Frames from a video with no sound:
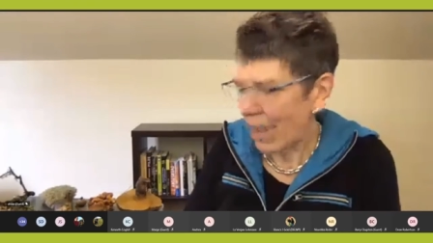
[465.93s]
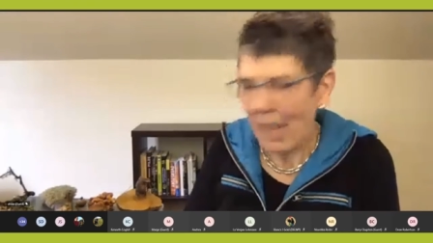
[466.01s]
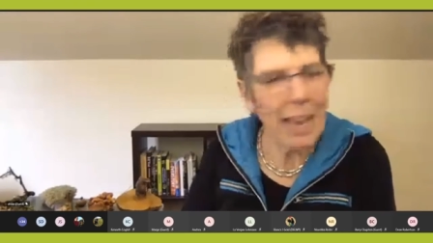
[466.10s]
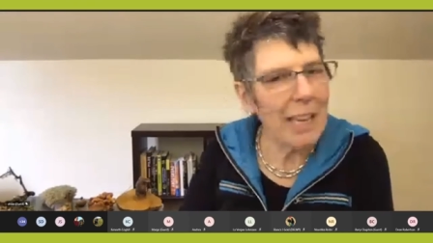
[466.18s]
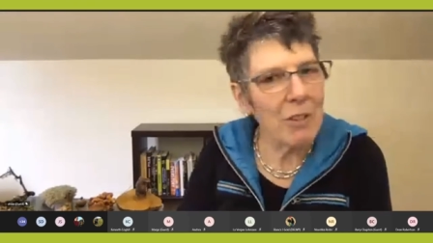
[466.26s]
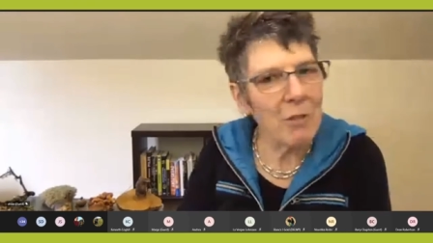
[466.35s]

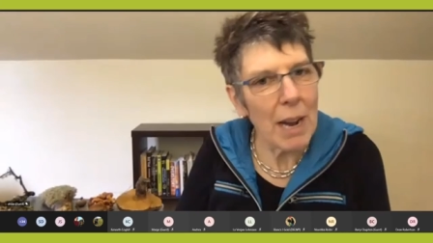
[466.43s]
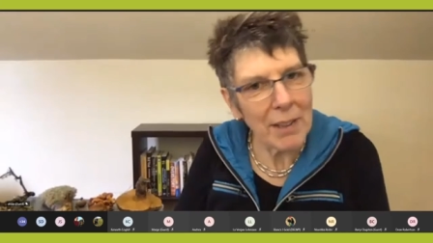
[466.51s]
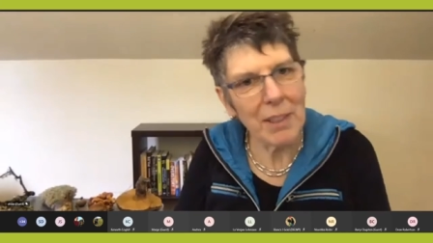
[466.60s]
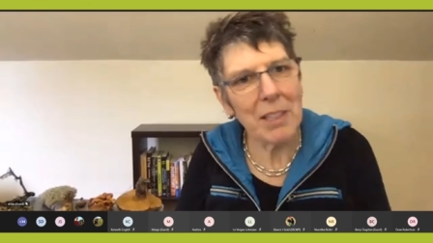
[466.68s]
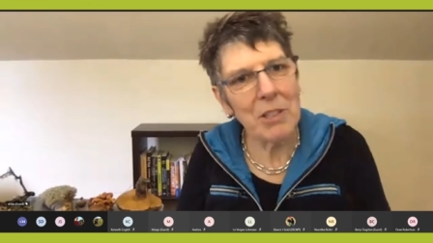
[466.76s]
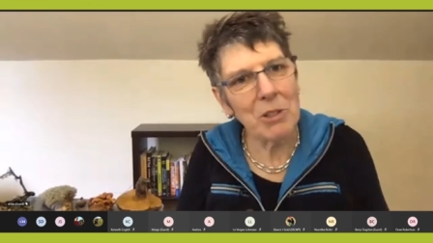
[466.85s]
And
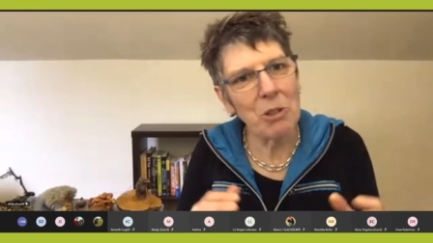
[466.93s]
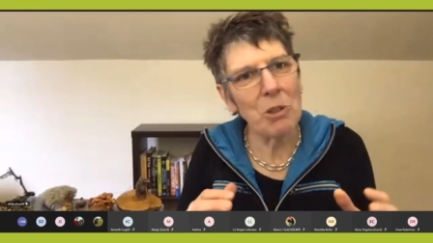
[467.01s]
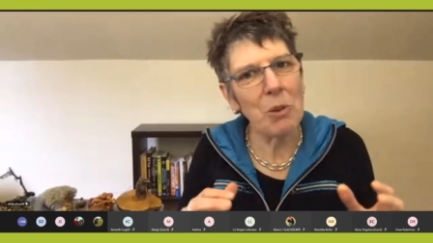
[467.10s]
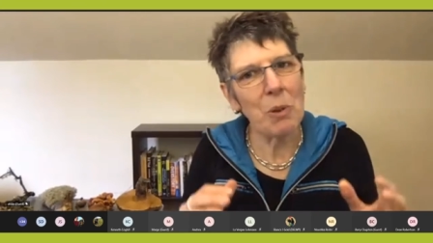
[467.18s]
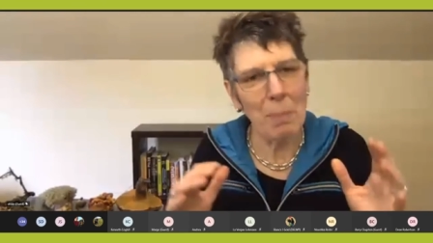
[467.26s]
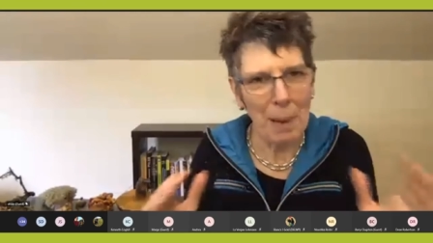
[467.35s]
rather than
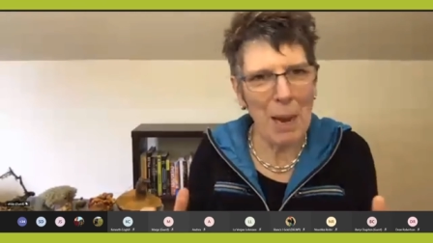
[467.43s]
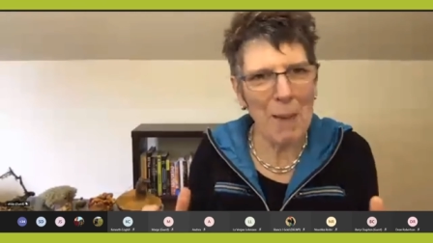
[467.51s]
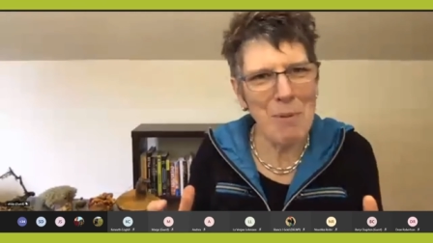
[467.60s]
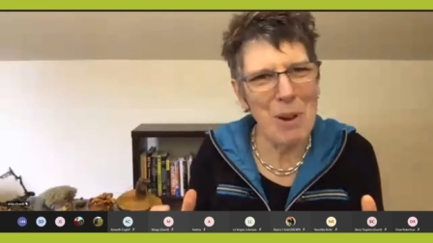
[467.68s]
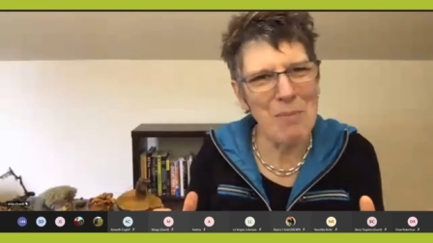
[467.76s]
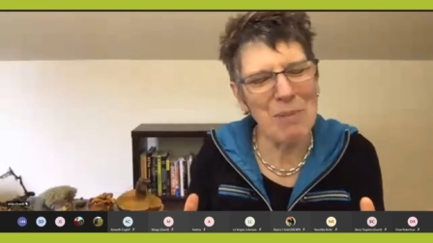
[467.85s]
do a
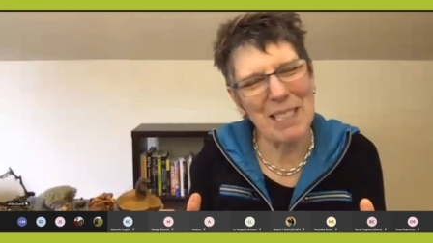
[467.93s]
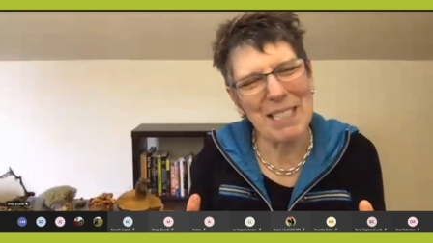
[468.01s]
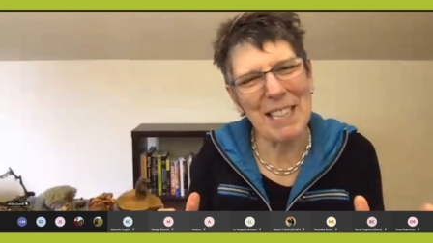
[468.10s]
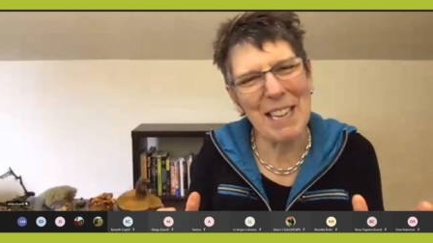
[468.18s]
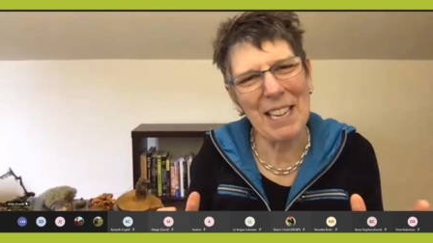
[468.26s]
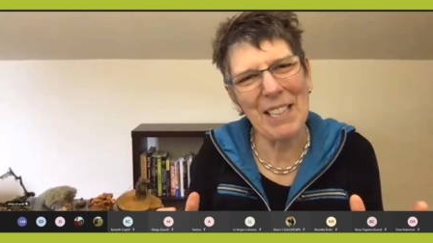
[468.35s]
PowerPoint
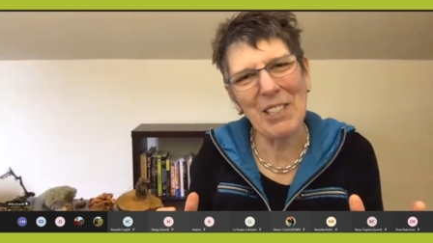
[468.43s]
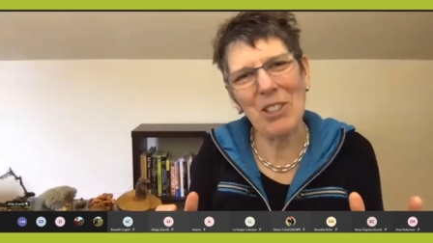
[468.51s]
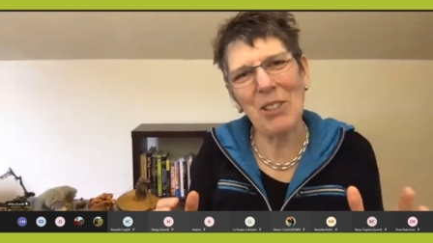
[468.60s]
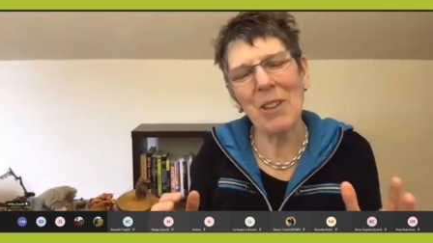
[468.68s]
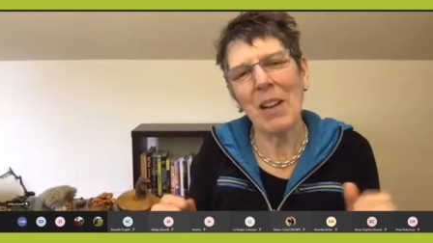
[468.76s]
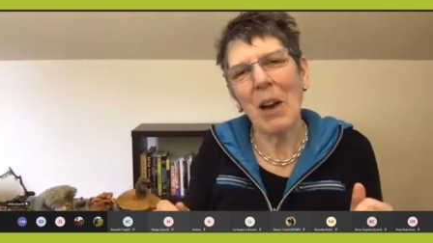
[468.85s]

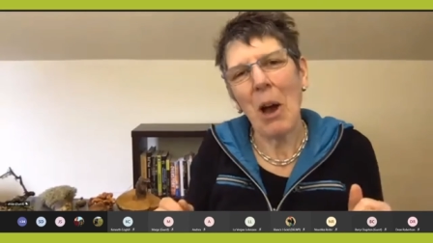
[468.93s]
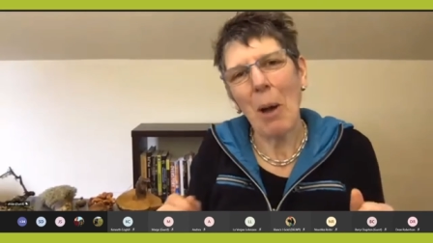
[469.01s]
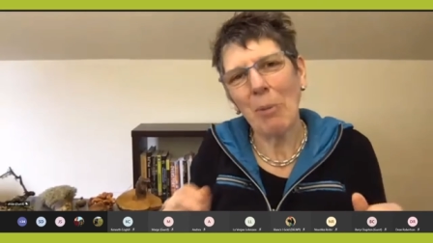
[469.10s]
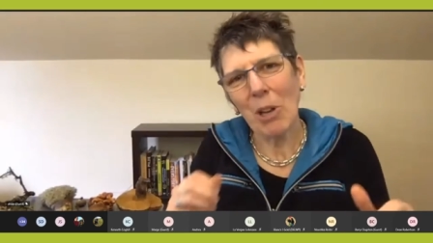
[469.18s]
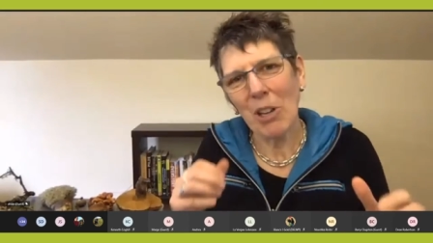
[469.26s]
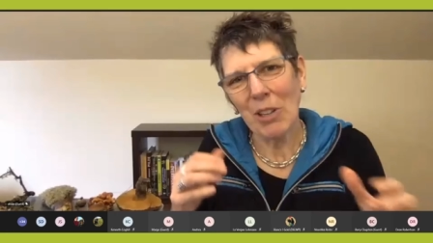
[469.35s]
presentation,
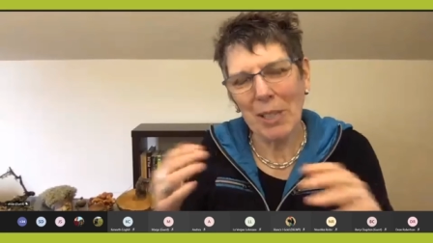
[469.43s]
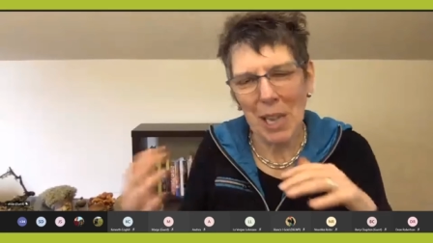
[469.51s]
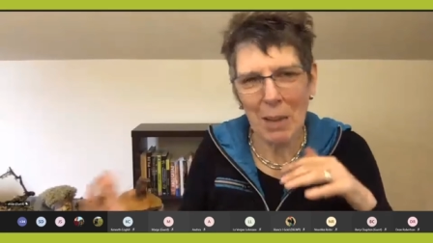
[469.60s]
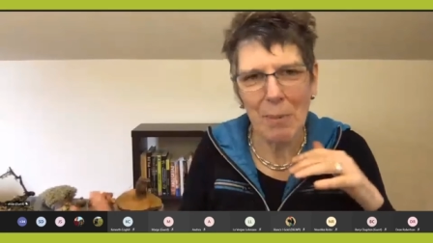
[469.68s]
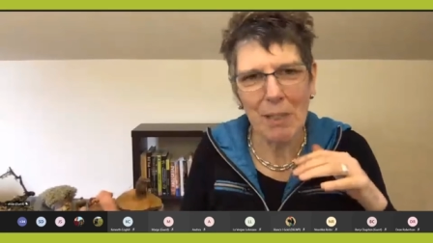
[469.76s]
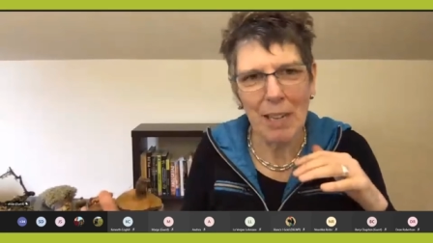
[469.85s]
I'm going to
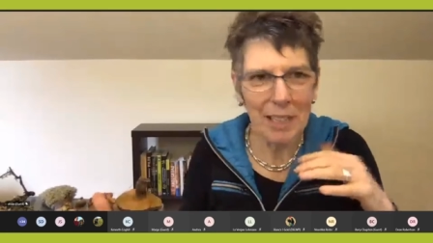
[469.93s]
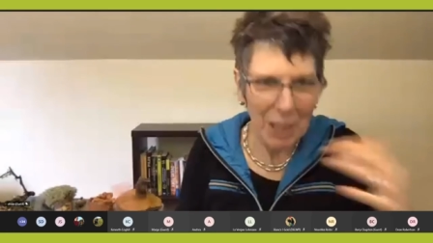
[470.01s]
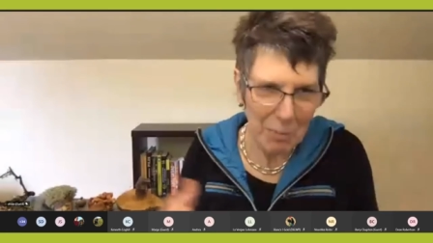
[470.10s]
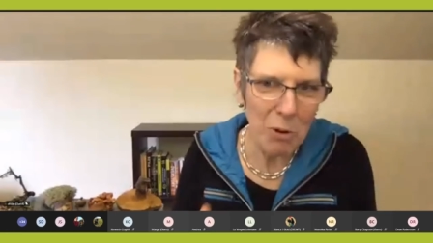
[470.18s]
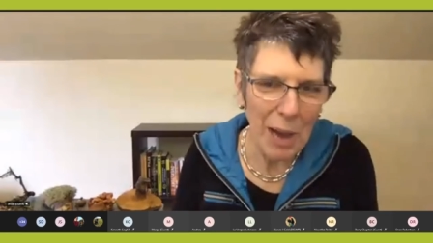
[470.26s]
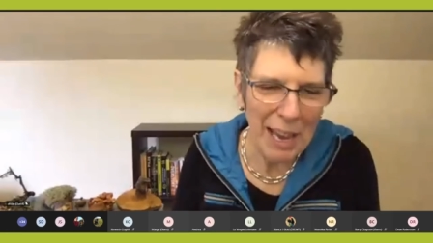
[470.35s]
keep it a
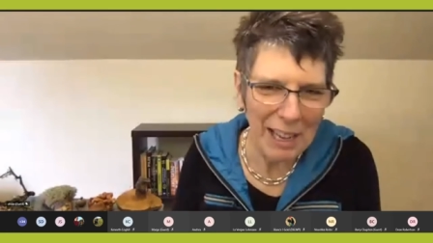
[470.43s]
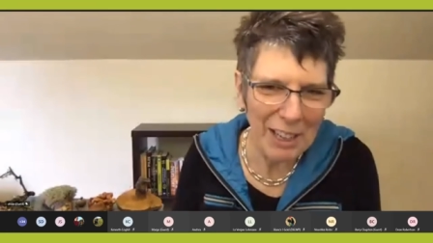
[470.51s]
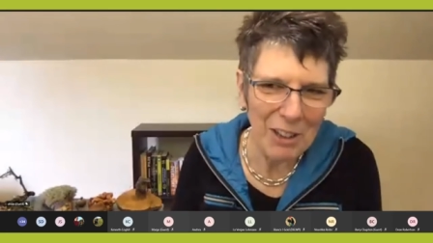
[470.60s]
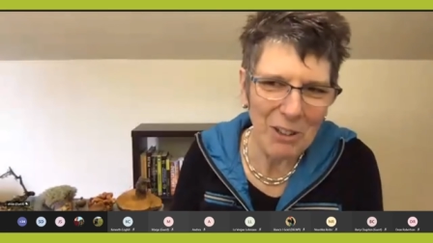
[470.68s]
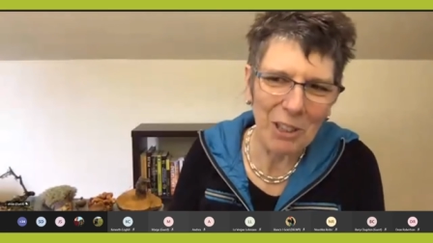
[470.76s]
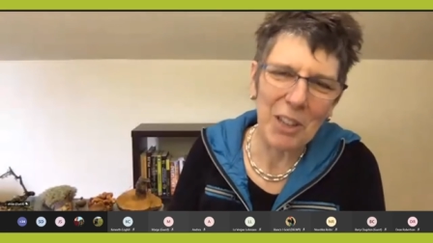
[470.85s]
little more
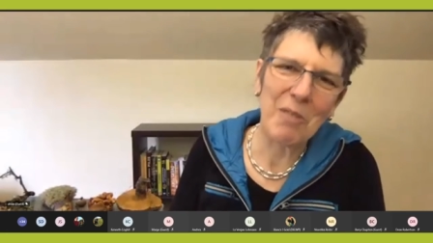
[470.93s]
analog.